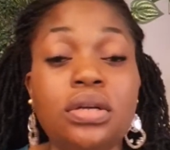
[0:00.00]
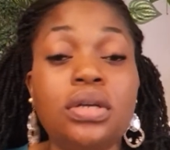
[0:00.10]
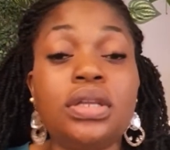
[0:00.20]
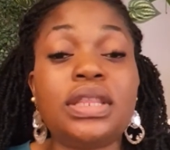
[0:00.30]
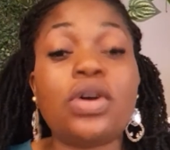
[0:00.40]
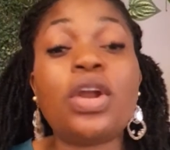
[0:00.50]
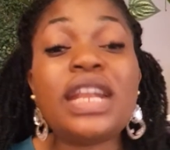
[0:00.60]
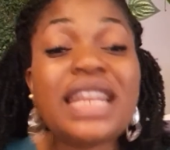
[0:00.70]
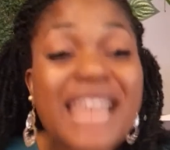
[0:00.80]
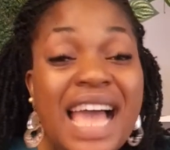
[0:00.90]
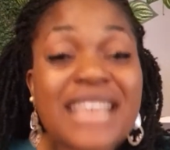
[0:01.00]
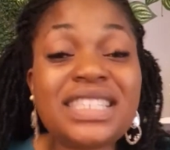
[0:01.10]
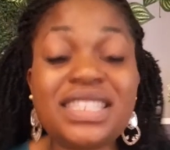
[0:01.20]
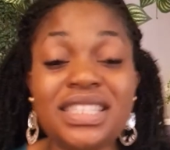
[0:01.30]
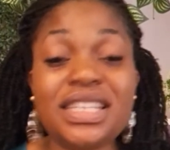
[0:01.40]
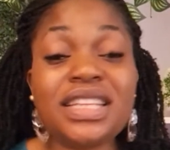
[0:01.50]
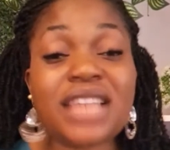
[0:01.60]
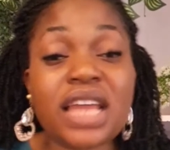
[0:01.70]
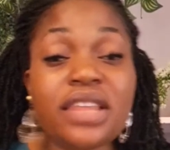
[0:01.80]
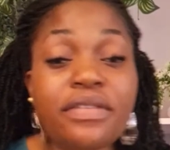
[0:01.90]
unless she deleted
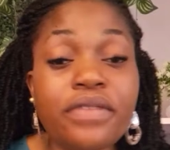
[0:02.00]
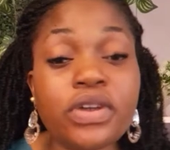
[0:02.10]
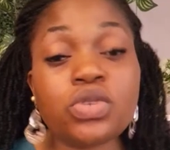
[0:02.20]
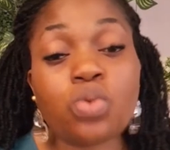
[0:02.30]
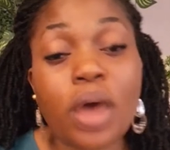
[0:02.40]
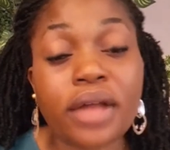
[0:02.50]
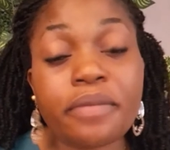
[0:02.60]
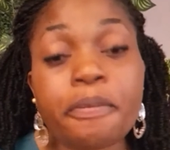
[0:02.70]
the first one,